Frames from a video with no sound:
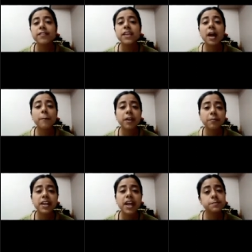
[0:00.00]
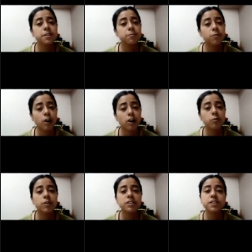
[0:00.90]
the amendment has been
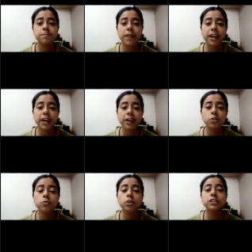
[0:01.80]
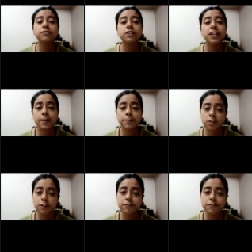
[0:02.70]
brought with respect to three
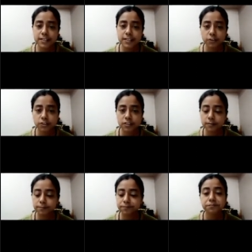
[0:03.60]
types of transactions.